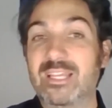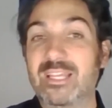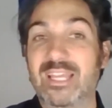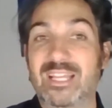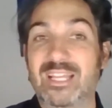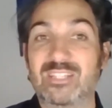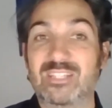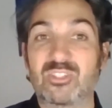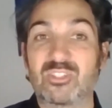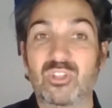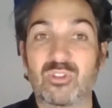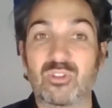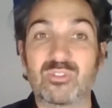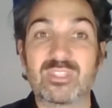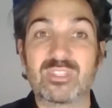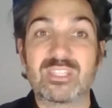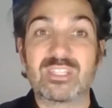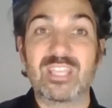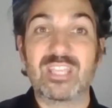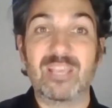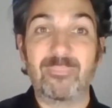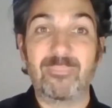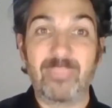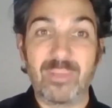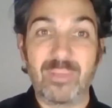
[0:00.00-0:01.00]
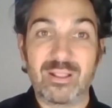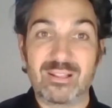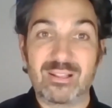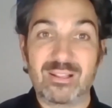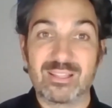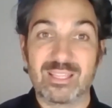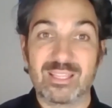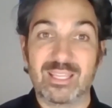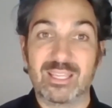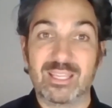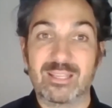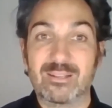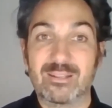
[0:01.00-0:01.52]
And so
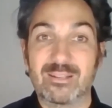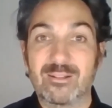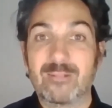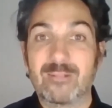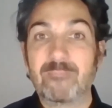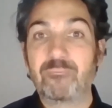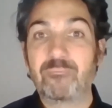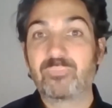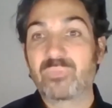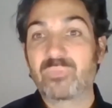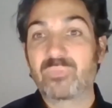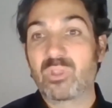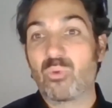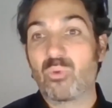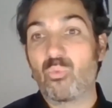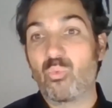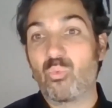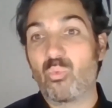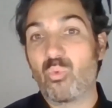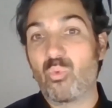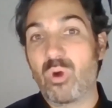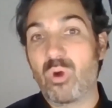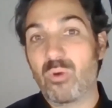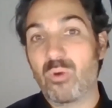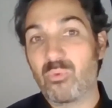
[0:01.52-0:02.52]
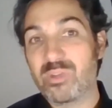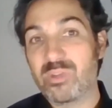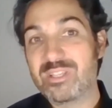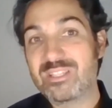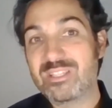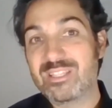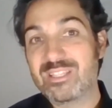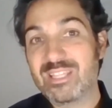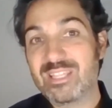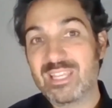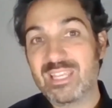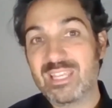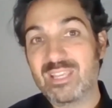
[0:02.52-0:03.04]
typically, what we
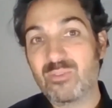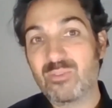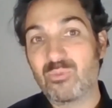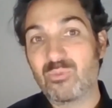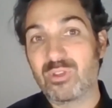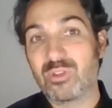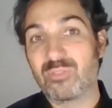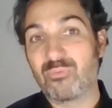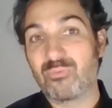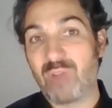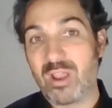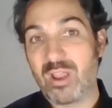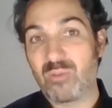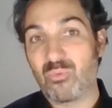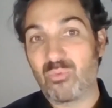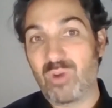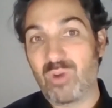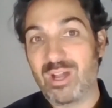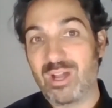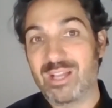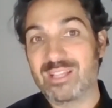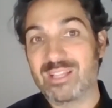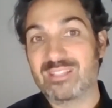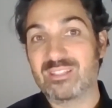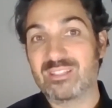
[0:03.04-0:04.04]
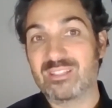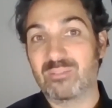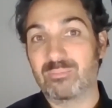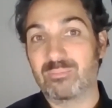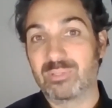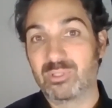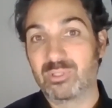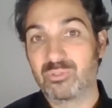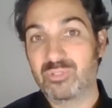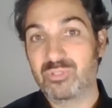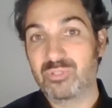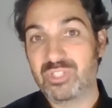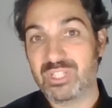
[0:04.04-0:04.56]
see with red wines and
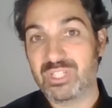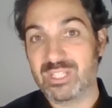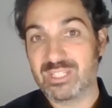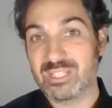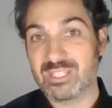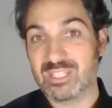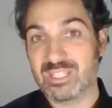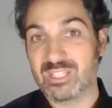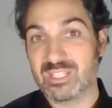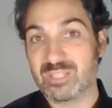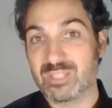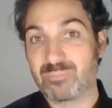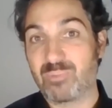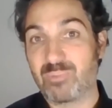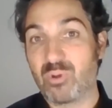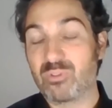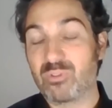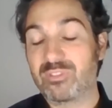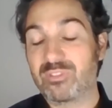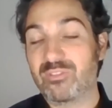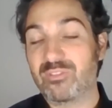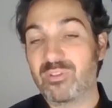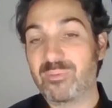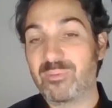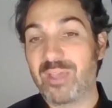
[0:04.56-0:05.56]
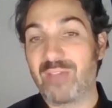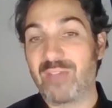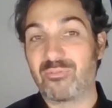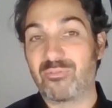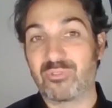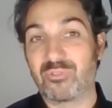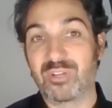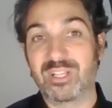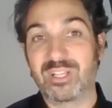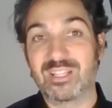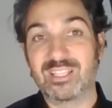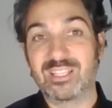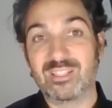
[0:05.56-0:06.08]
blue cheeses, both of them have
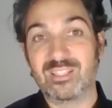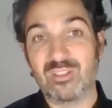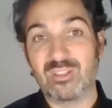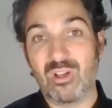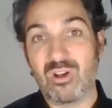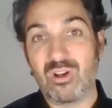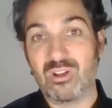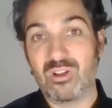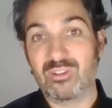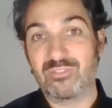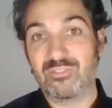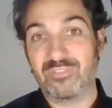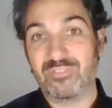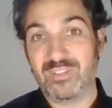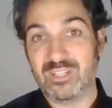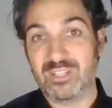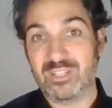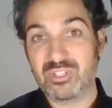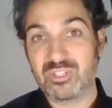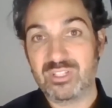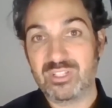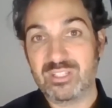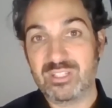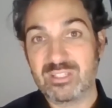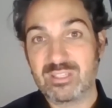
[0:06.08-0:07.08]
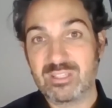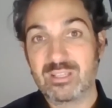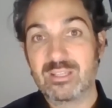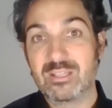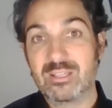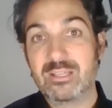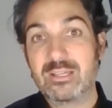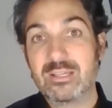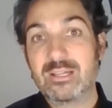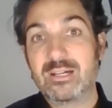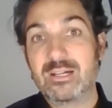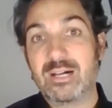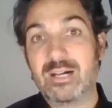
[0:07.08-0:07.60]
really long finishes.
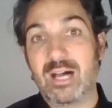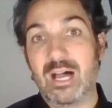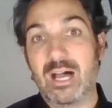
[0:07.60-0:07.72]
Mm-hmm.